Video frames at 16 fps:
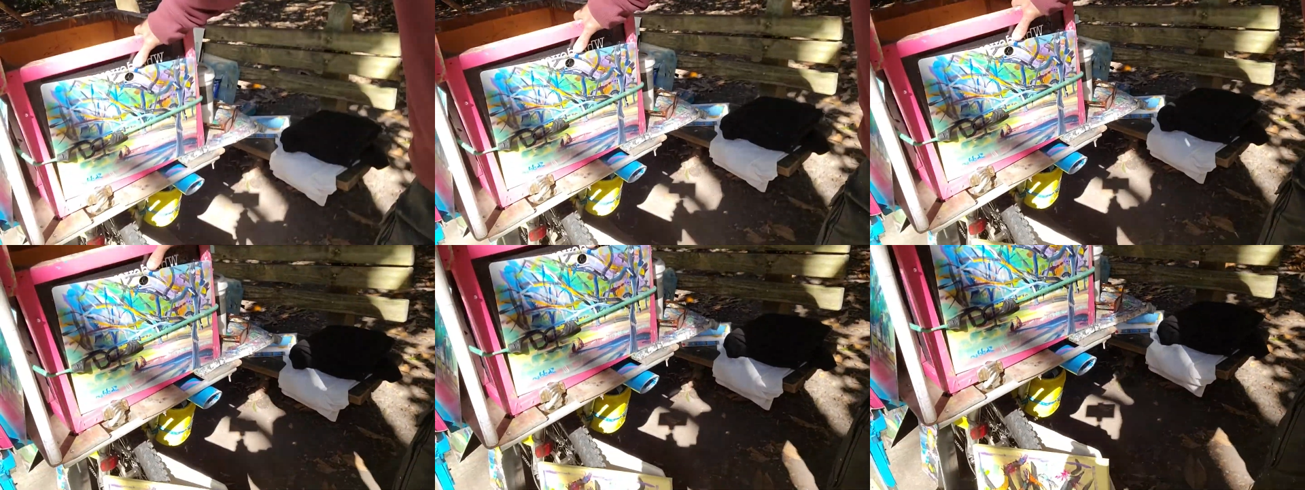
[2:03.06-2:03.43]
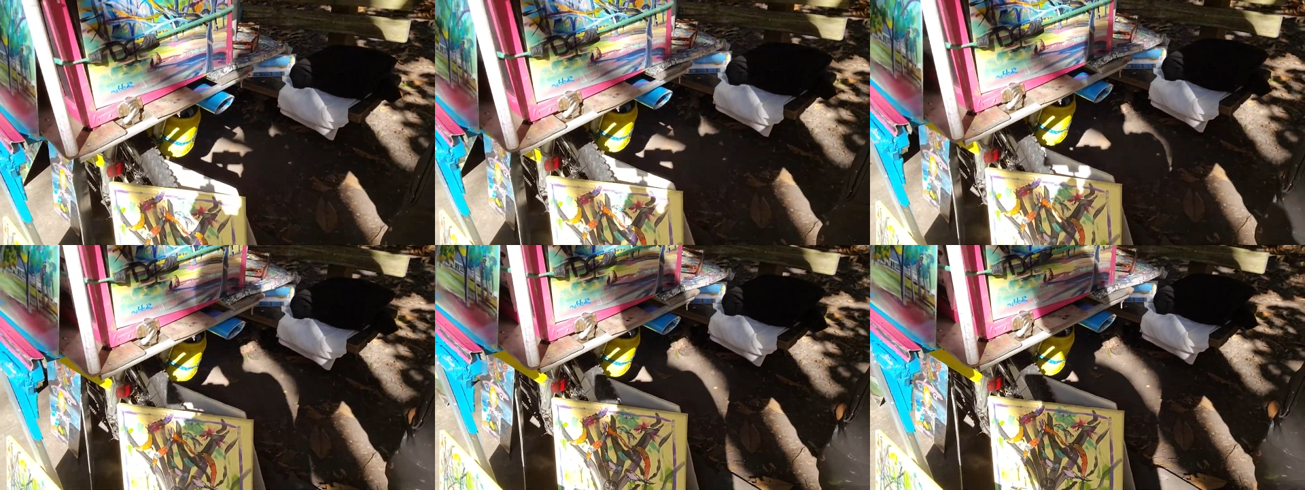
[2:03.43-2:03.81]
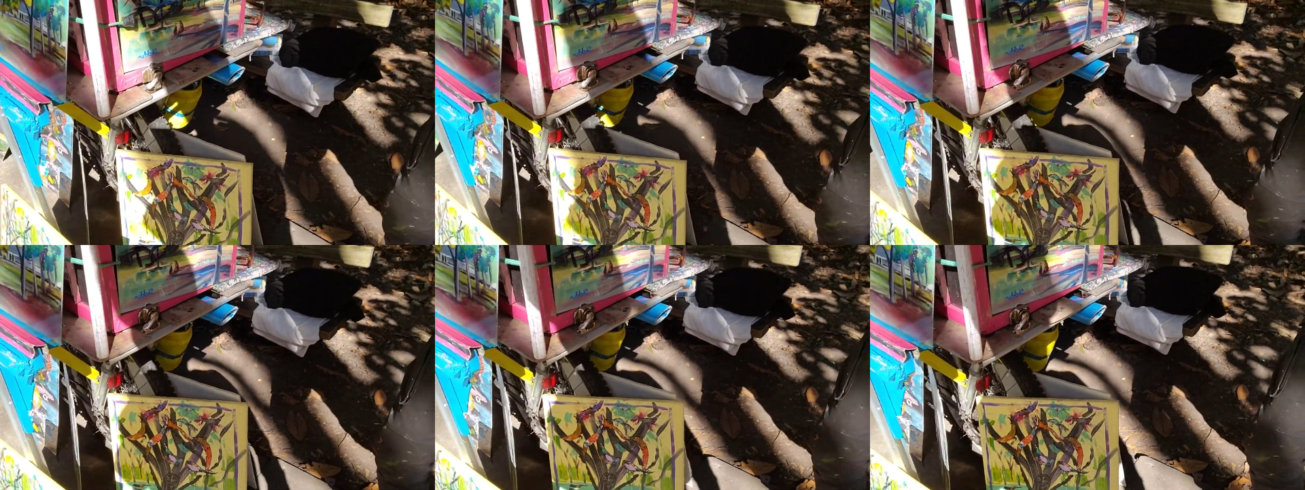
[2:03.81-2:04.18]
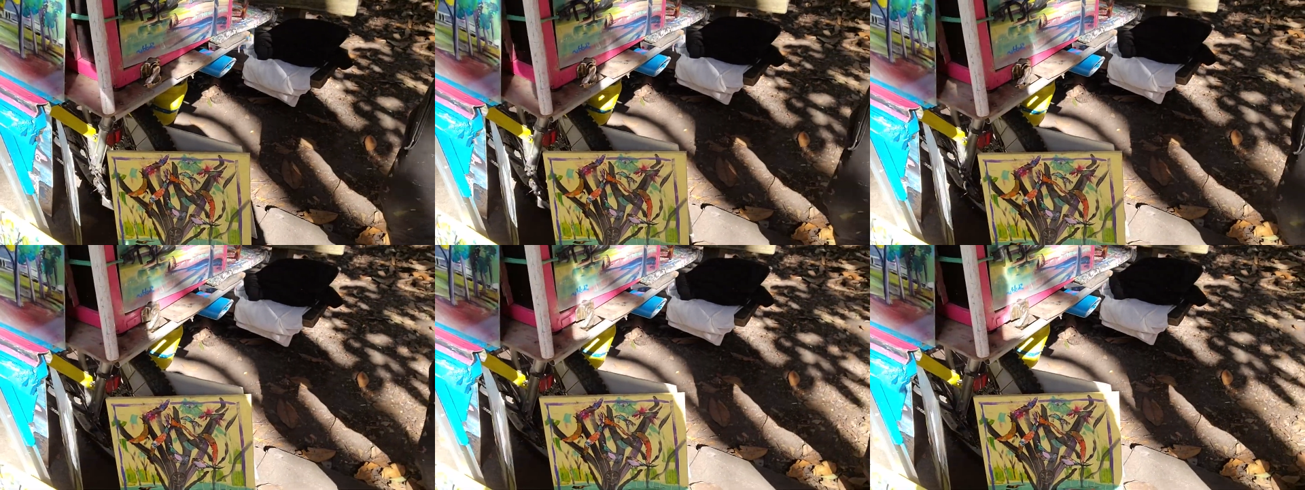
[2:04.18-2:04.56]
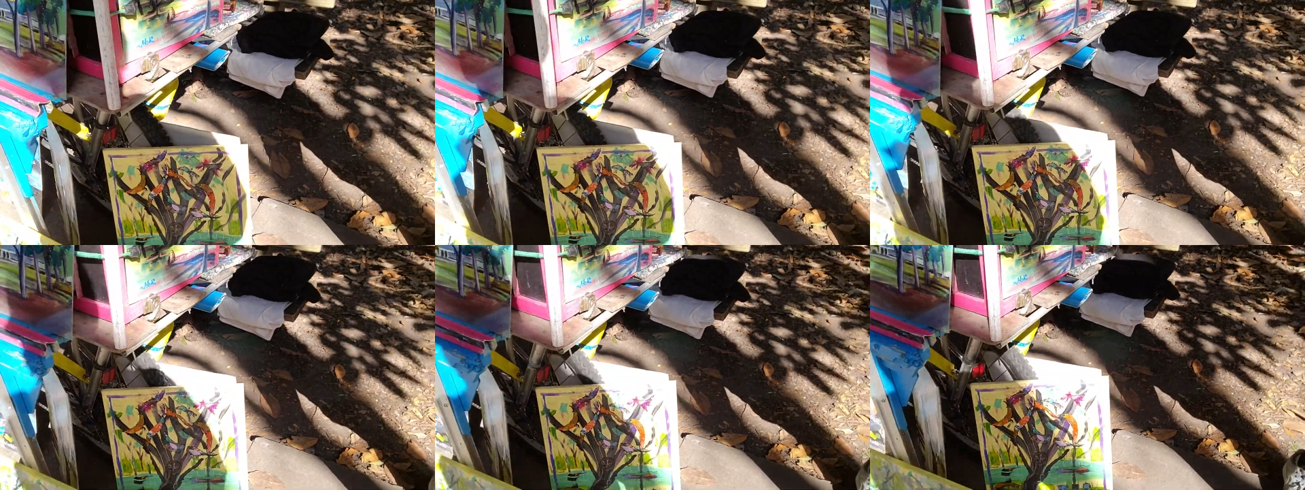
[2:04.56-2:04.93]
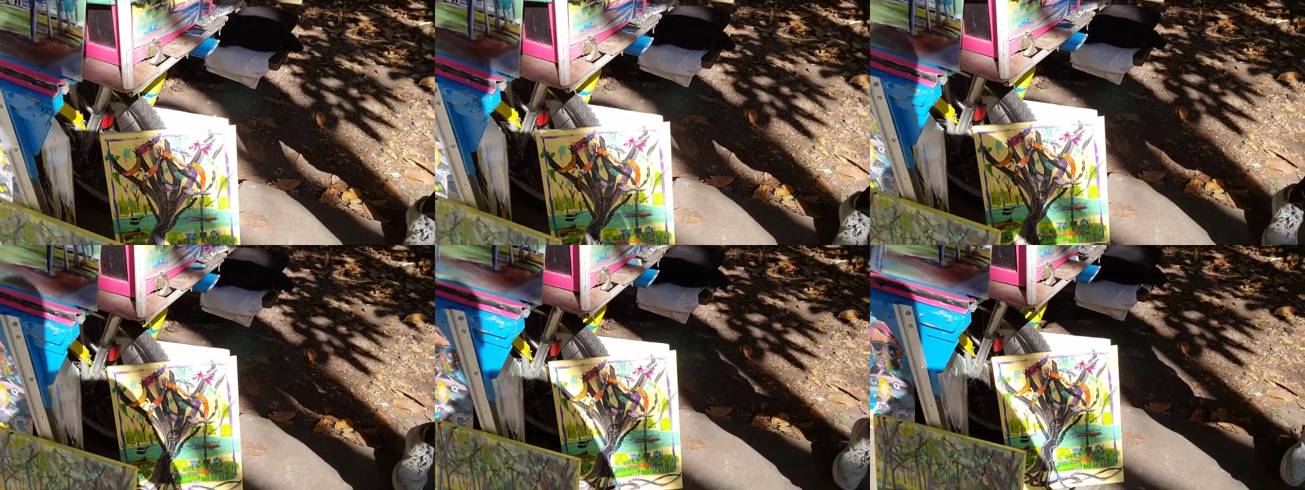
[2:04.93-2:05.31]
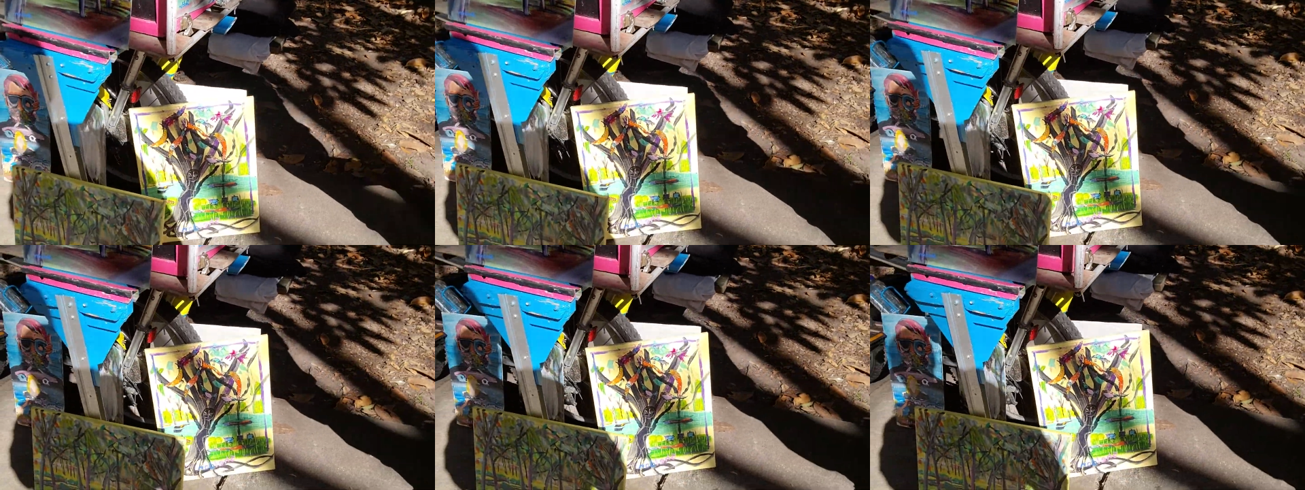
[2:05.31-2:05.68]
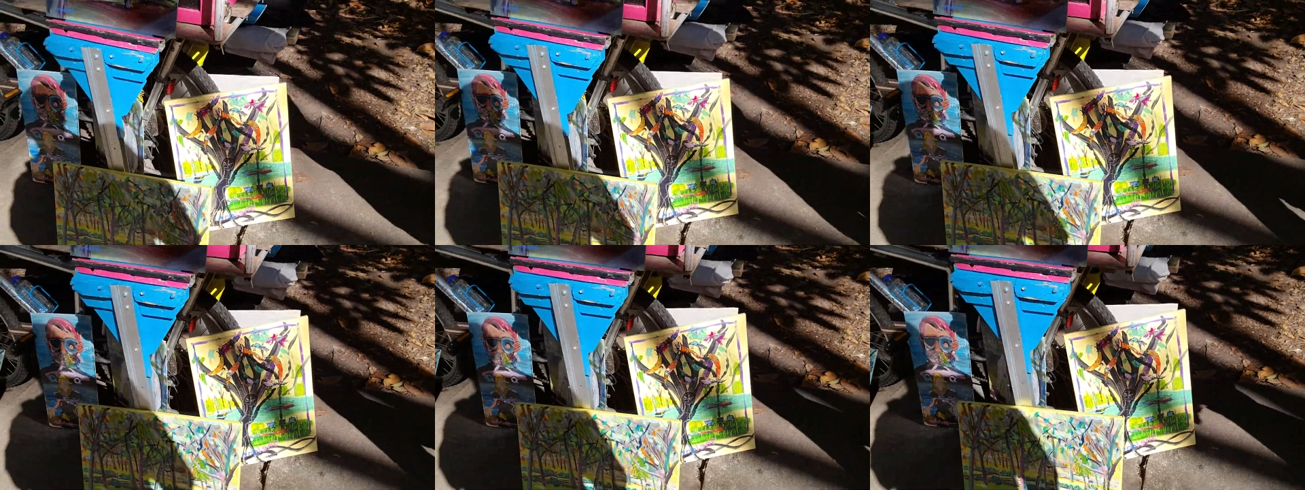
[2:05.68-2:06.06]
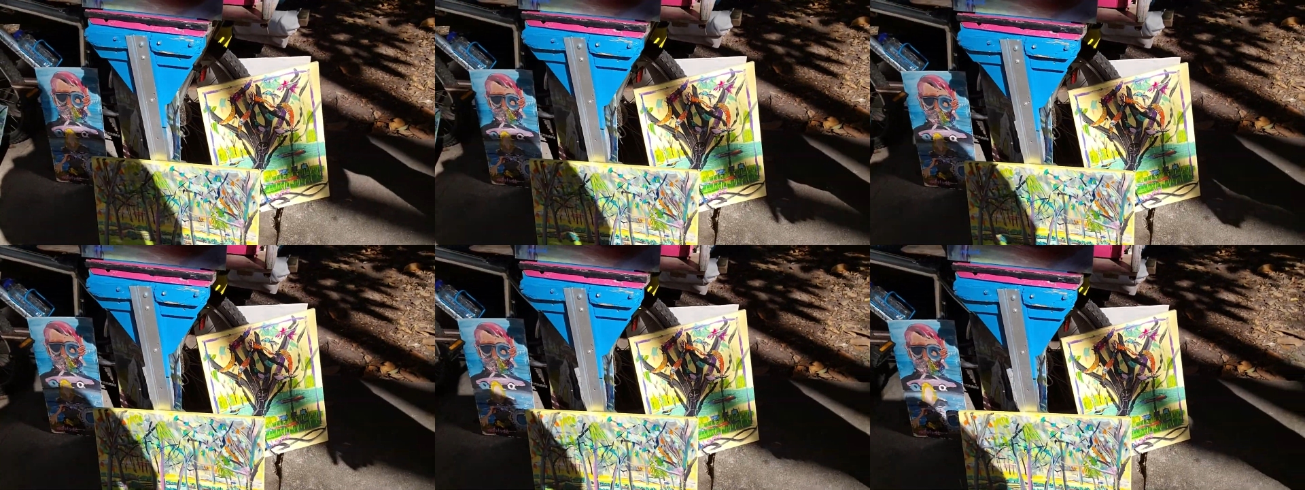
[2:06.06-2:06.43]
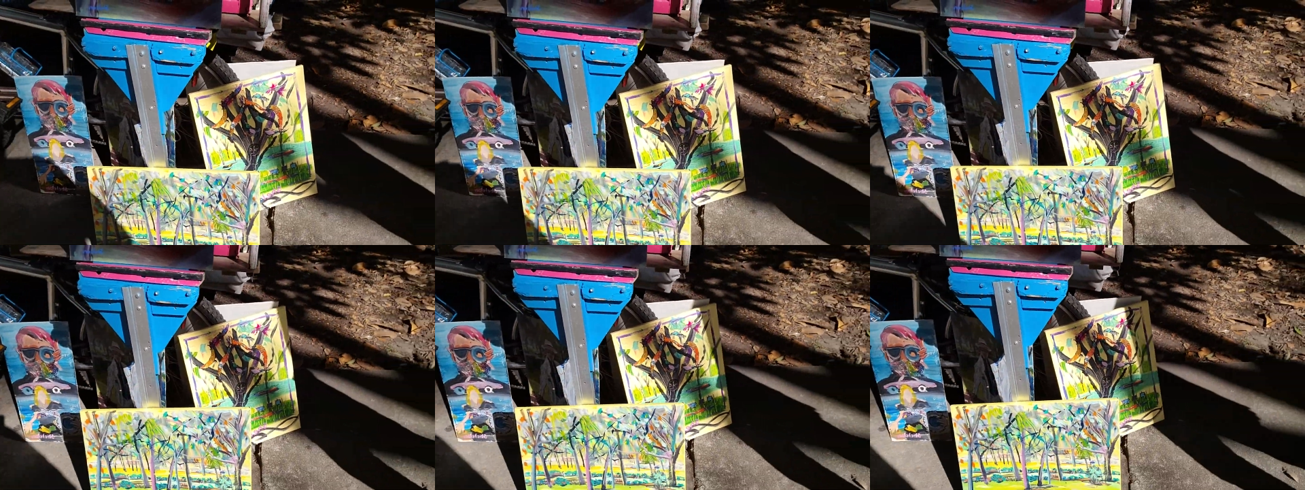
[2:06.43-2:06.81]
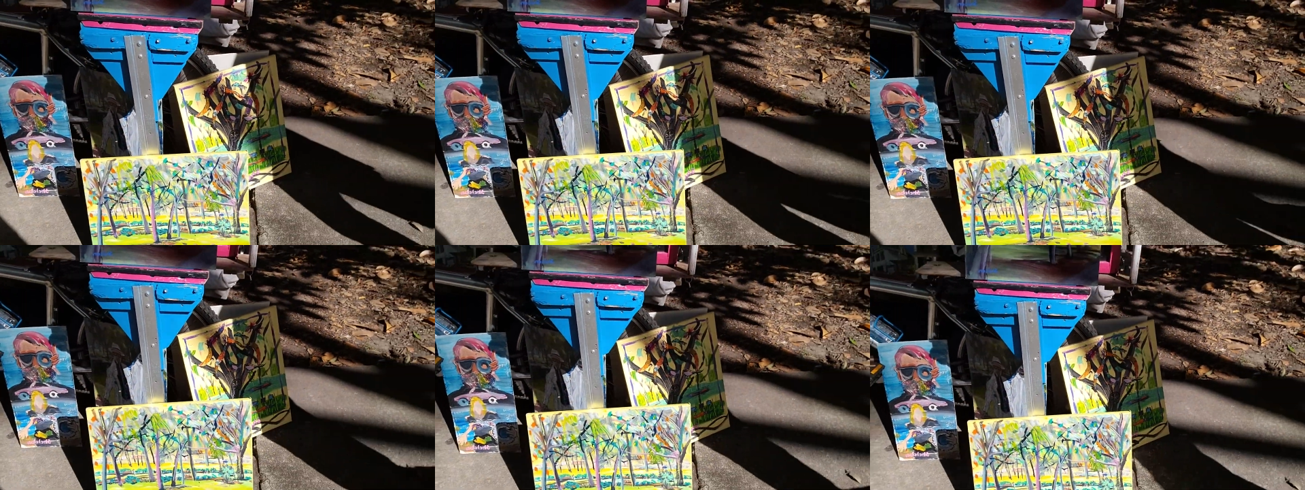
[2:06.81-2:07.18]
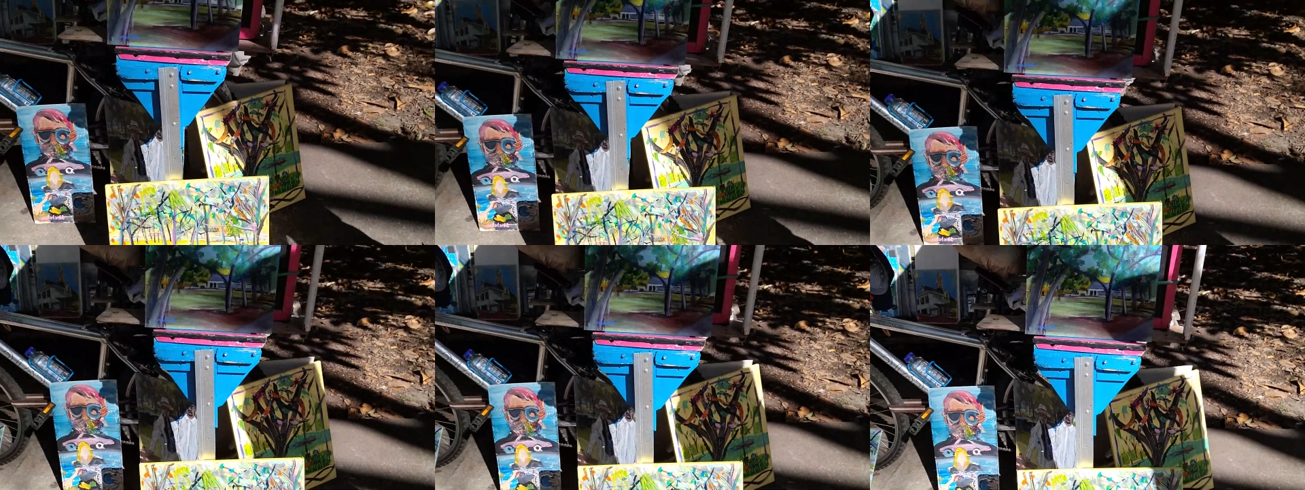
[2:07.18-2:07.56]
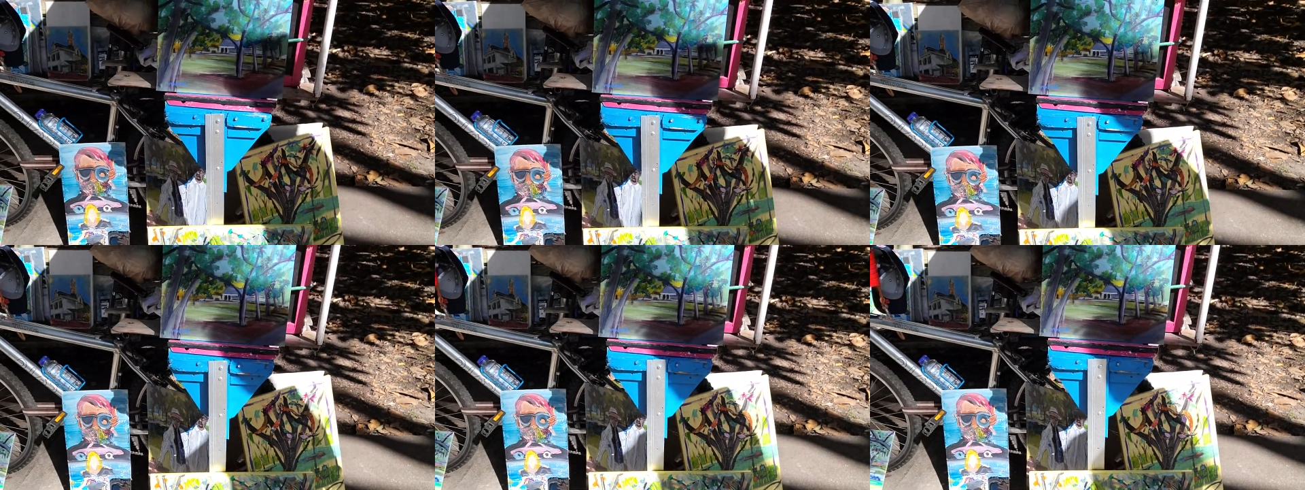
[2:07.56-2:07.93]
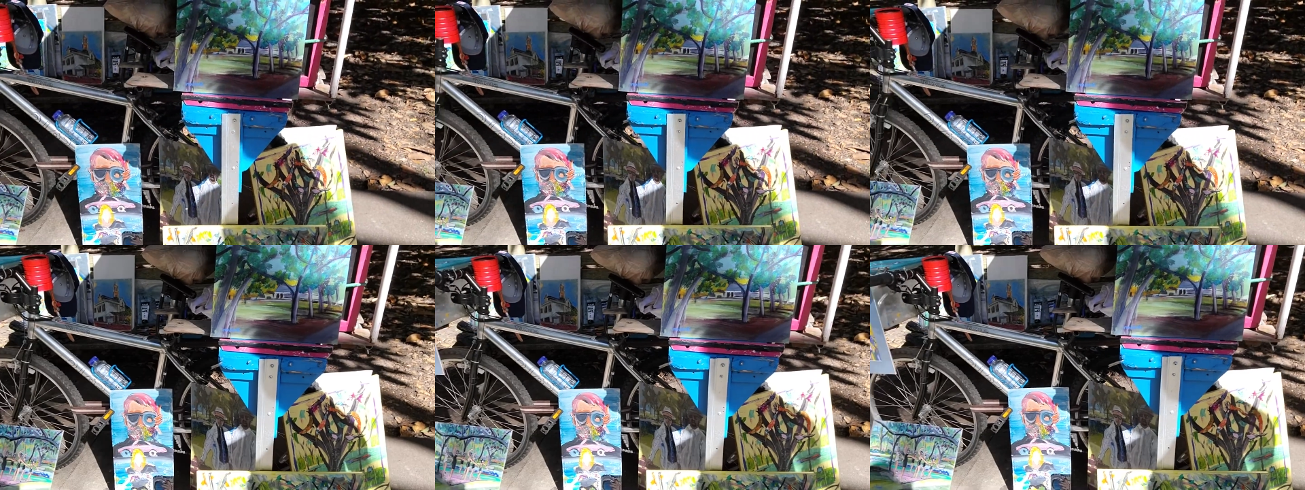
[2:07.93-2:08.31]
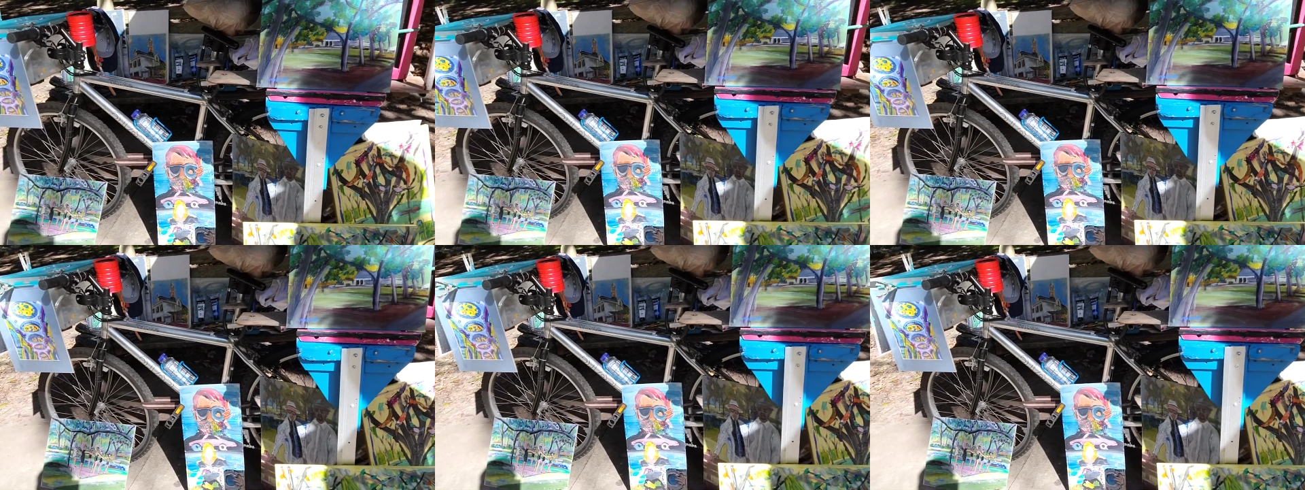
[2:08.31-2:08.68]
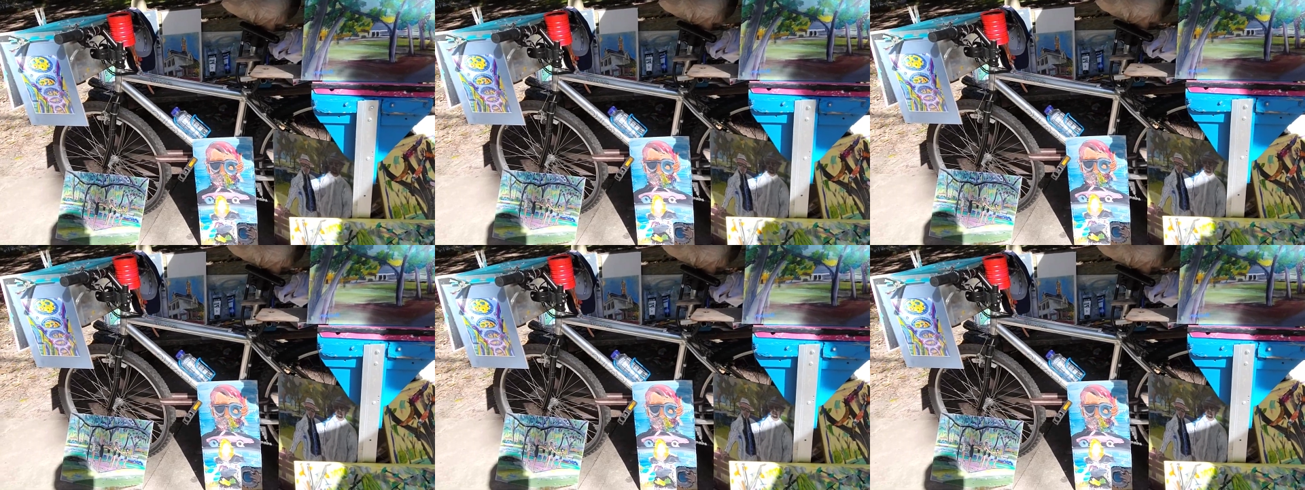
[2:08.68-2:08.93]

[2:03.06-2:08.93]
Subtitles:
Nobody's mouth can be seen.